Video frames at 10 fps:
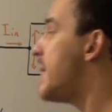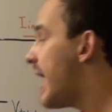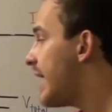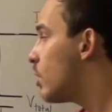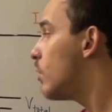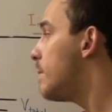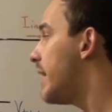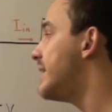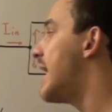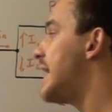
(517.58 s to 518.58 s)
may or
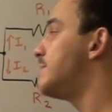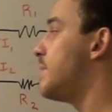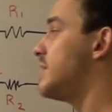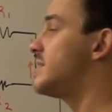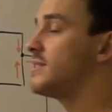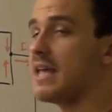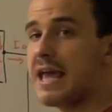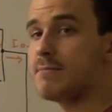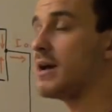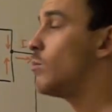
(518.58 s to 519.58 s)
may not be the
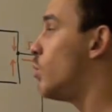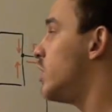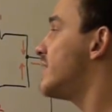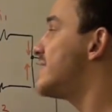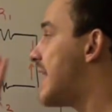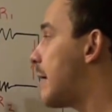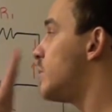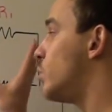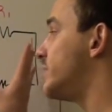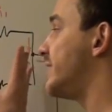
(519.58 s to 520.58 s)
same, and we'll
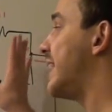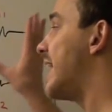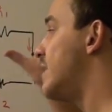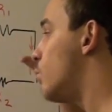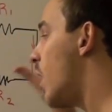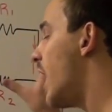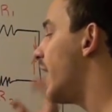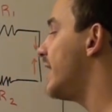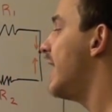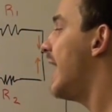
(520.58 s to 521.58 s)
examine once again
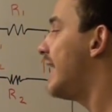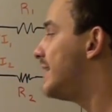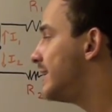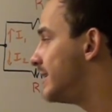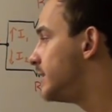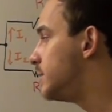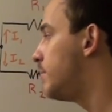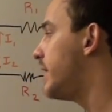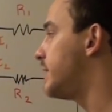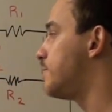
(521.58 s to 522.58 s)
why in a little
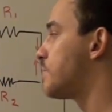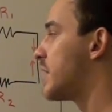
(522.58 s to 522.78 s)
bit.